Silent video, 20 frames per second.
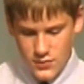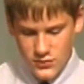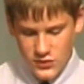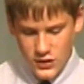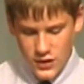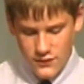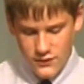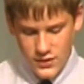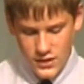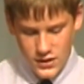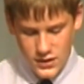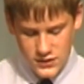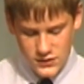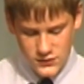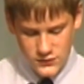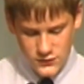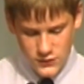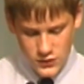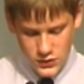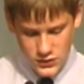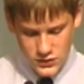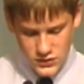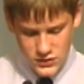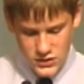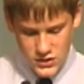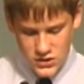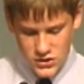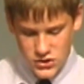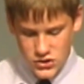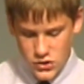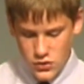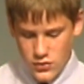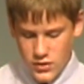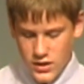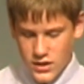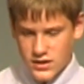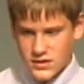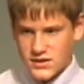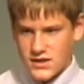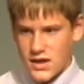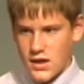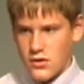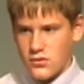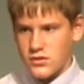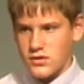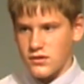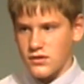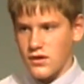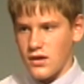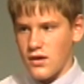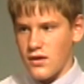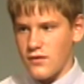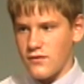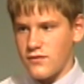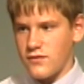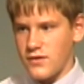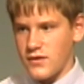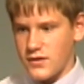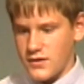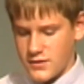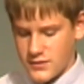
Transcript: loving us first and showing us how to love.